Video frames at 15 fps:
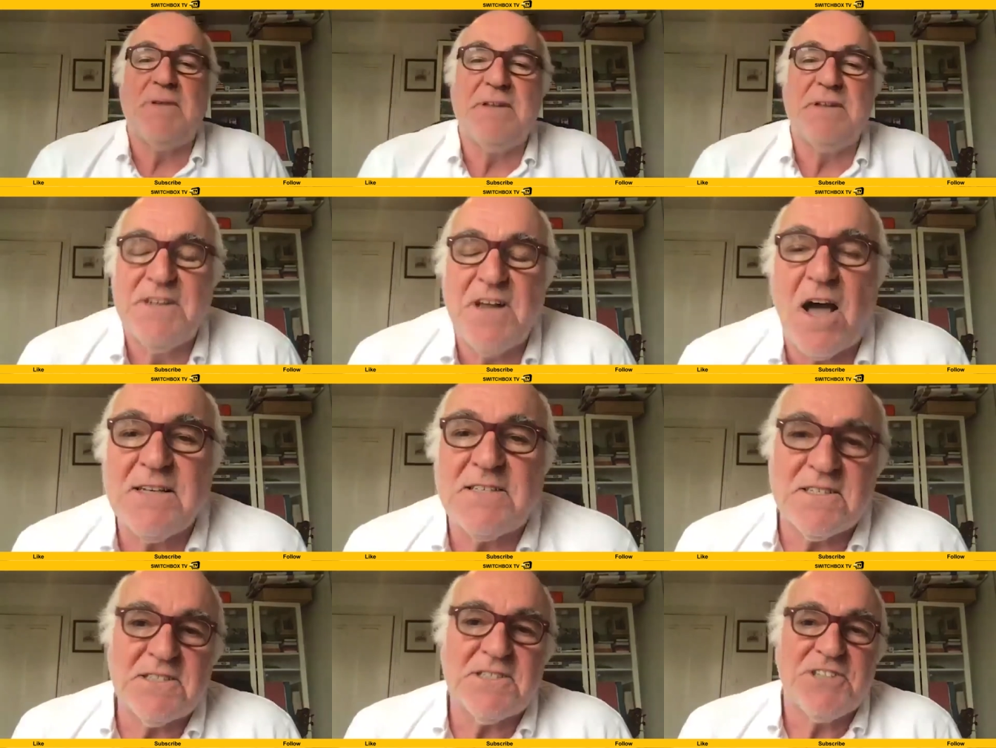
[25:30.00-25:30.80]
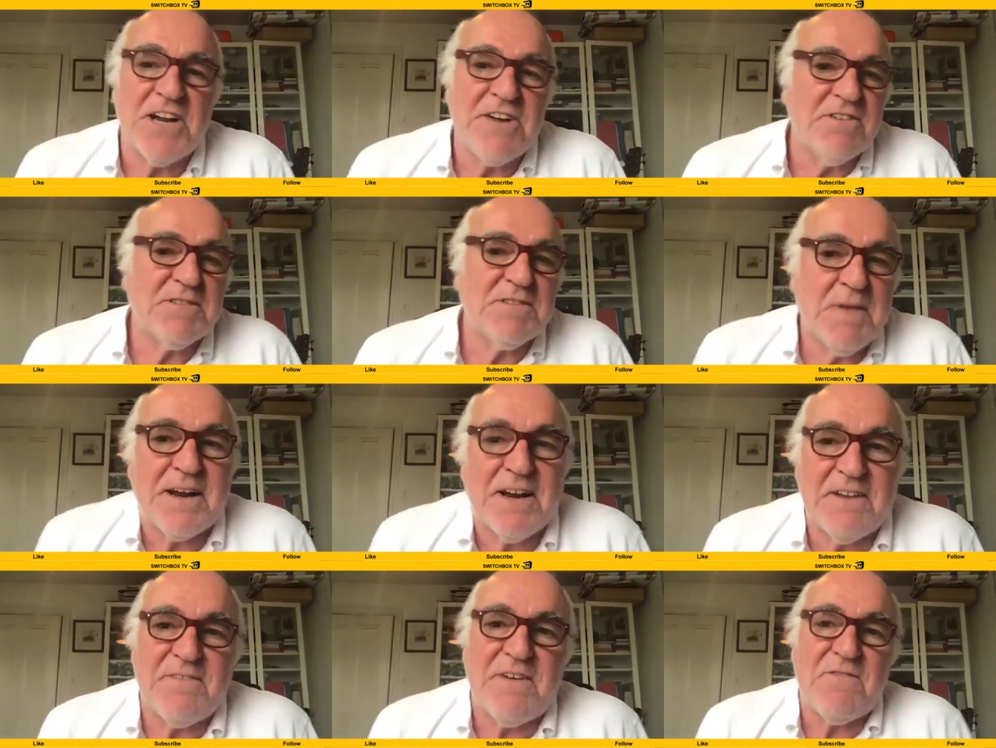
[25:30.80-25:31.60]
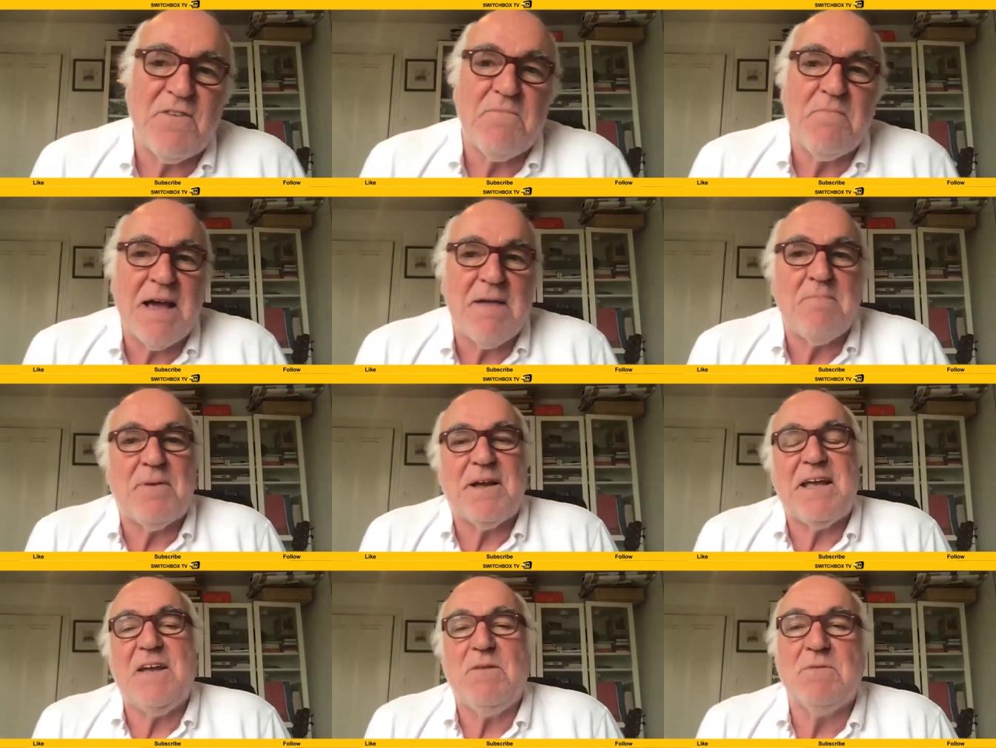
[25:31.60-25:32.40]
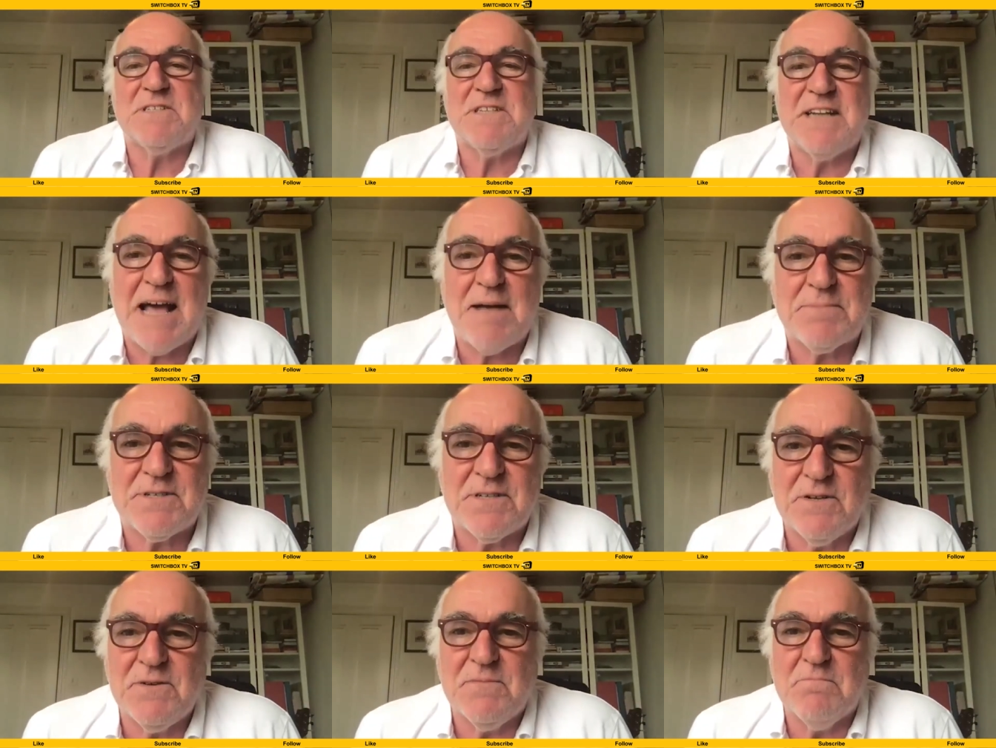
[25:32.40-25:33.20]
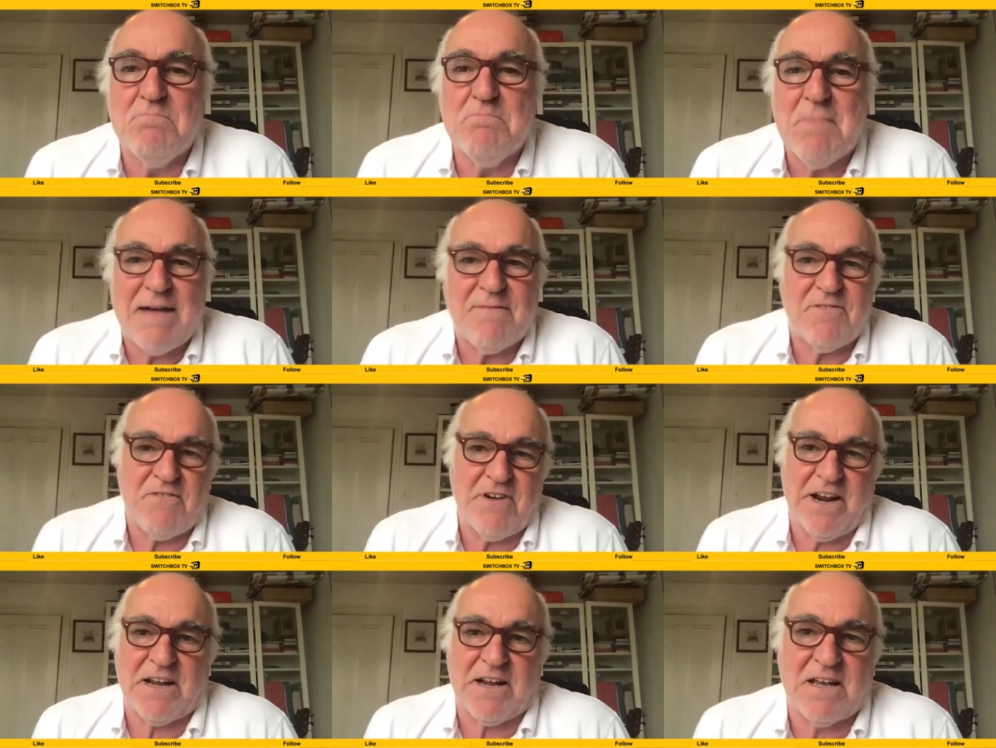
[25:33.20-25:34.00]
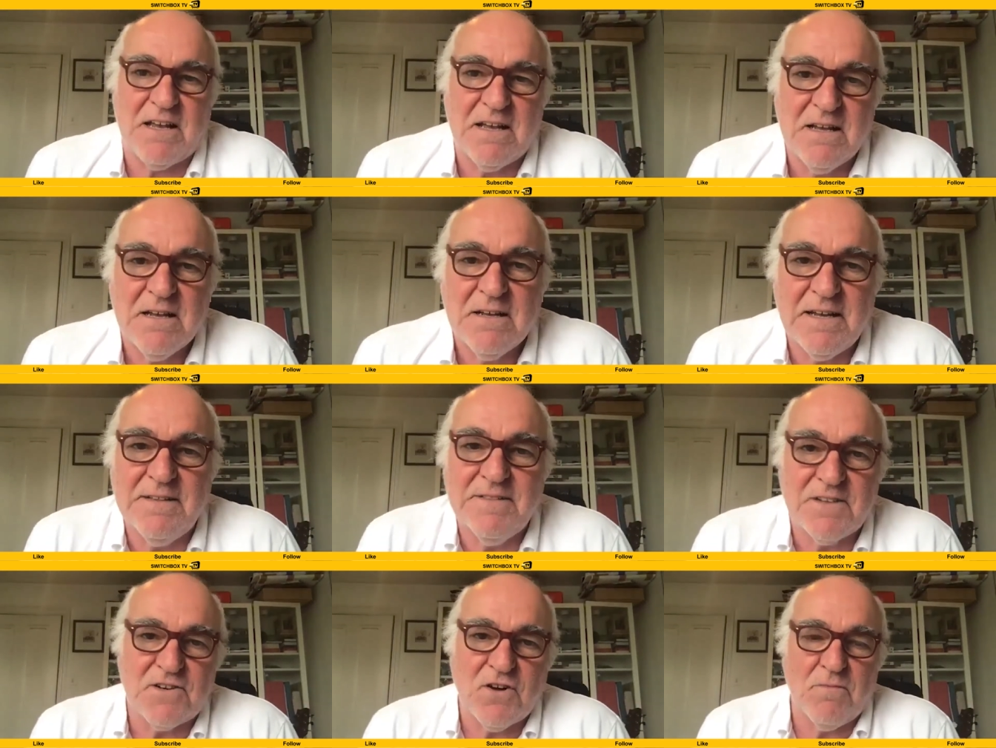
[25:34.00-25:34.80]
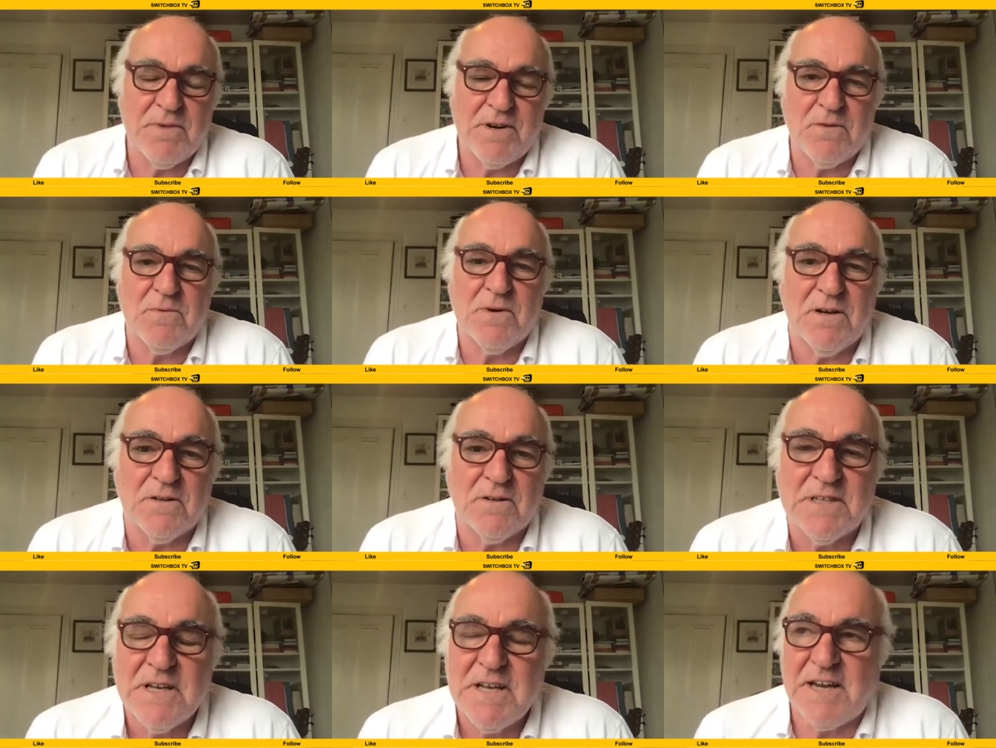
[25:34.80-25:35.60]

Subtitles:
the nicest, generous man I've ever met, but he was an absolute maverick in the comedy world.